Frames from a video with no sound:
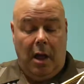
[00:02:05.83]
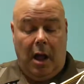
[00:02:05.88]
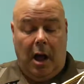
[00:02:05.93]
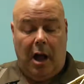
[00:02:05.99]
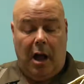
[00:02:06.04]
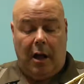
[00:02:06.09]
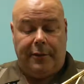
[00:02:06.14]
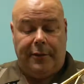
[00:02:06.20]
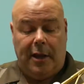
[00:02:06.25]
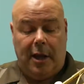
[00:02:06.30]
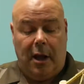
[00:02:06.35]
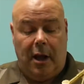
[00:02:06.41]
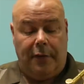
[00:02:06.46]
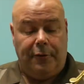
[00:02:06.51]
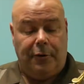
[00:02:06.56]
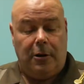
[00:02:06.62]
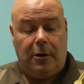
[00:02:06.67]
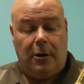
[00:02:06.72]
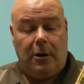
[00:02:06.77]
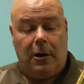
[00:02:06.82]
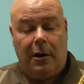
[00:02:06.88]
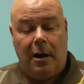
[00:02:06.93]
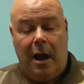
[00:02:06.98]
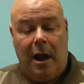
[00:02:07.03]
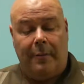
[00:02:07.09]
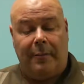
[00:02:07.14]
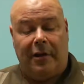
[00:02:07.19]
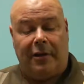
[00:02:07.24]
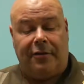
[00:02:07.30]
The other
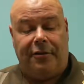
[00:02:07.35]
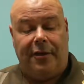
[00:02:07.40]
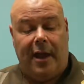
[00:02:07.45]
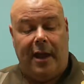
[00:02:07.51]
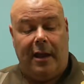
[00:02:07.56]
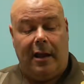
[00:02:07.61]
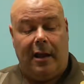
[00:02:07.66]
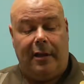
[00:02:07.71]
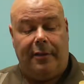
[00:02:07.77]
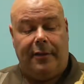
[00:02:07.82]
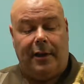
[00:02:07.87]
ergonomic thing